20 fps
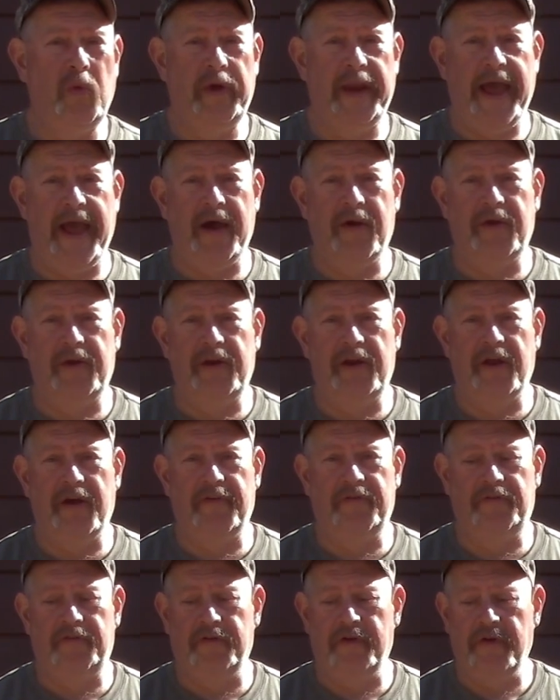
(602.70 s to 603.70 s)
down
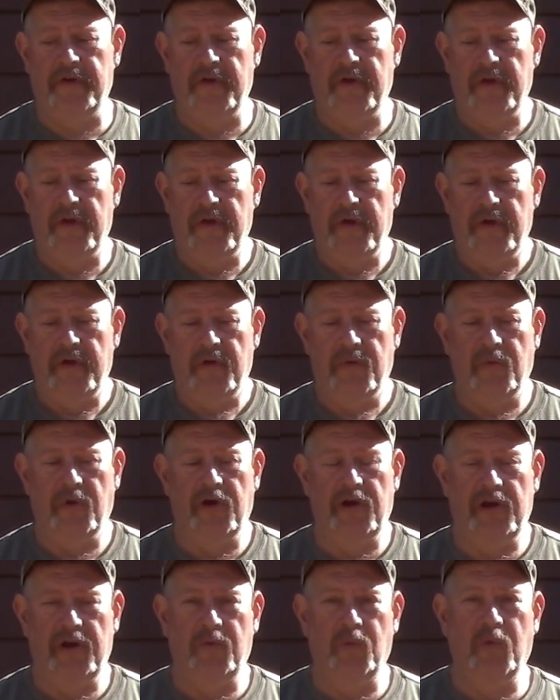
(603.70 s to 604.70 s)
enough
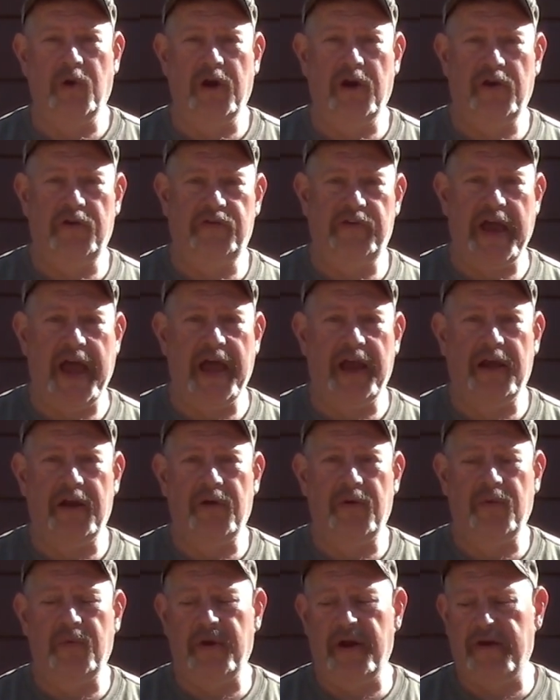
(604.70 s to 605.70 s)
where you wear a jacket
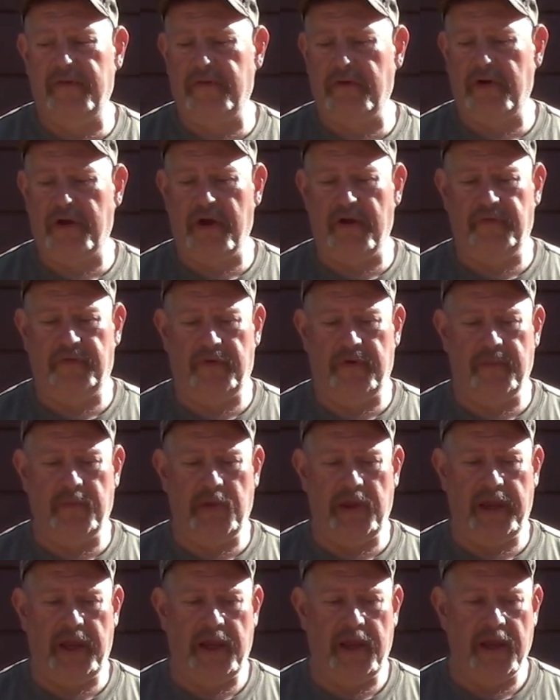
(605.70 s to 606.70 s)
or whatever
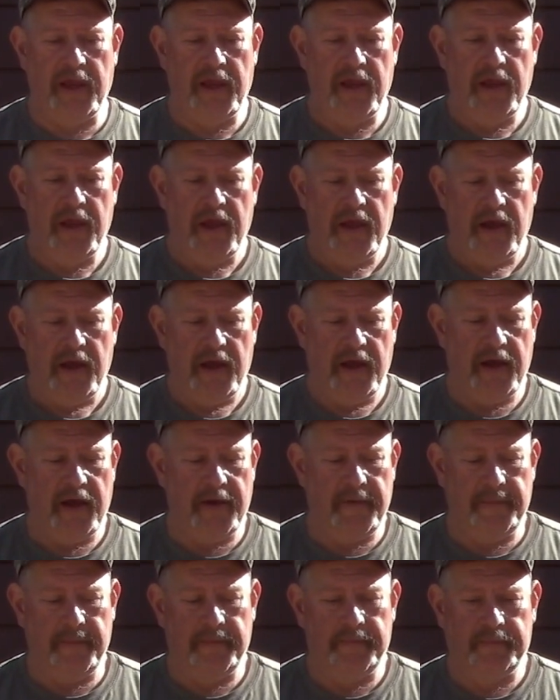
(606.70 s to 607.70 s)
comfortably,
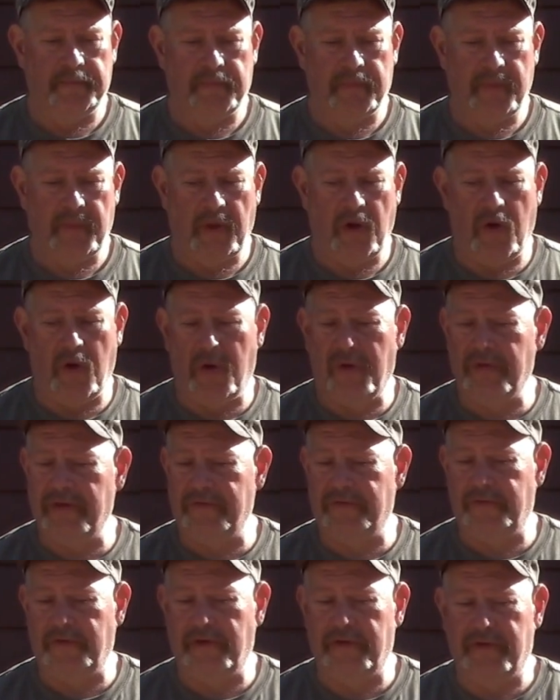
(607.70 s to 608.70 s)
all the
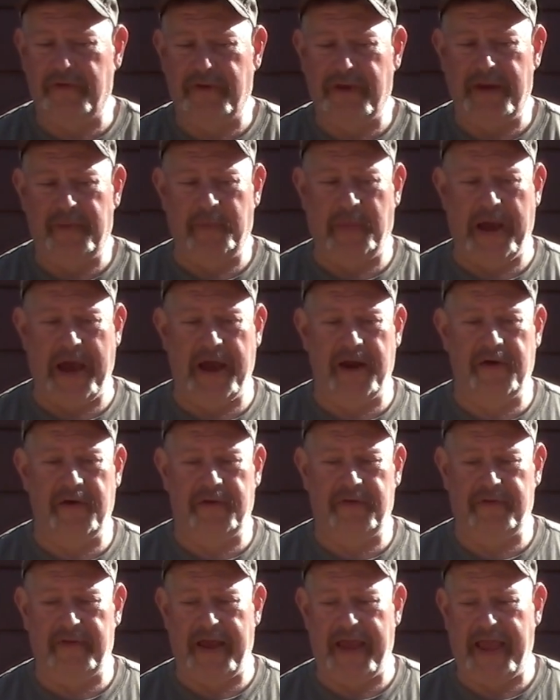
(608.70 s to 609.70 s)
First Lite
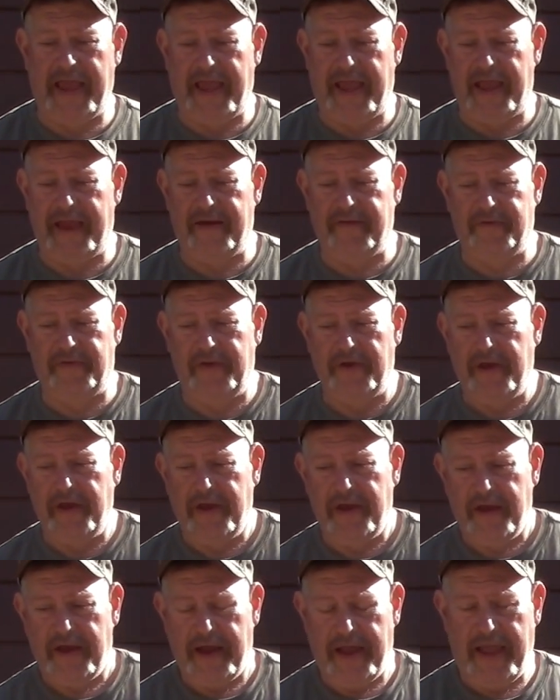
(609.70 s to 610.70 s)
patterns I have
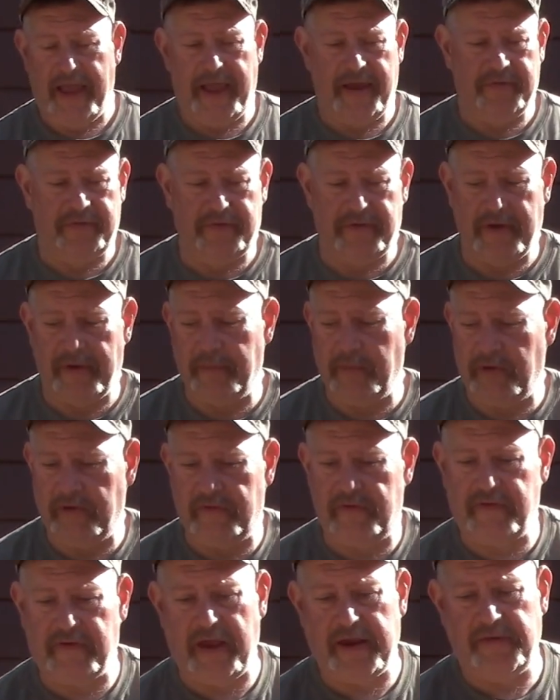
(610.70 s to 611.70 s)
some in
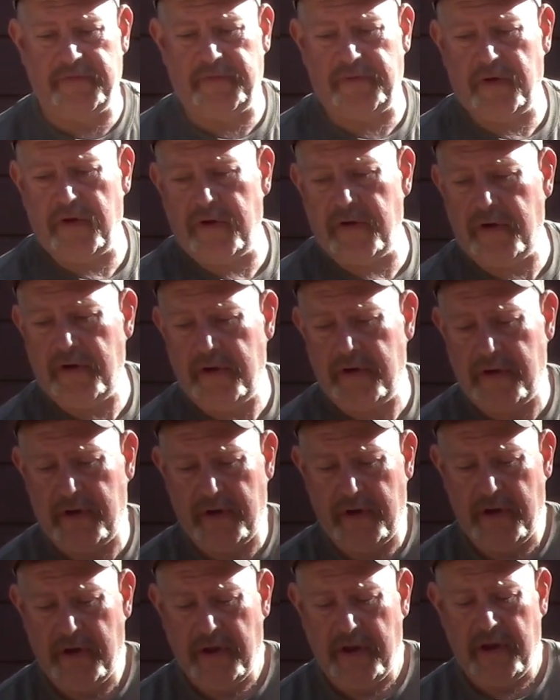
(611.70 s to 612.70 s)
Cipher.
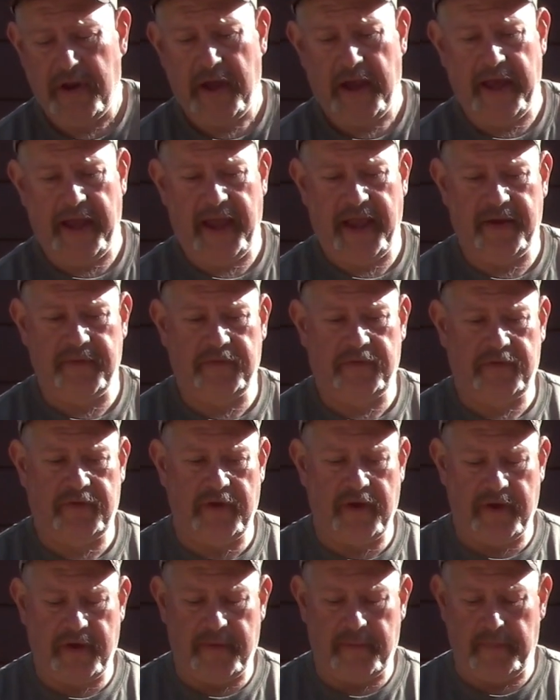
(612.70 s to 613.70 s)
I have
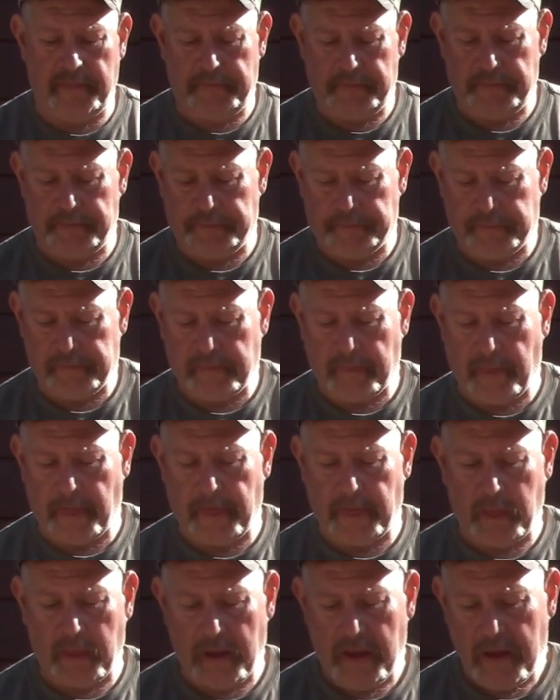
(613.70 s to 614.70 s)
some,
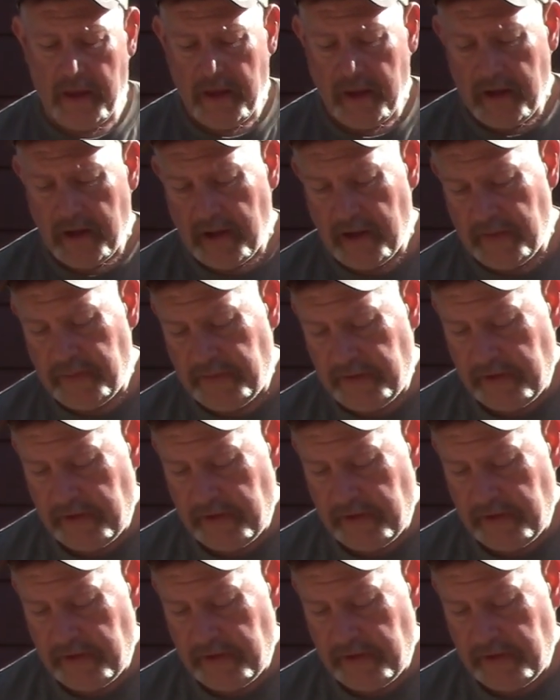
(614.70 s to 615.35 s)
I think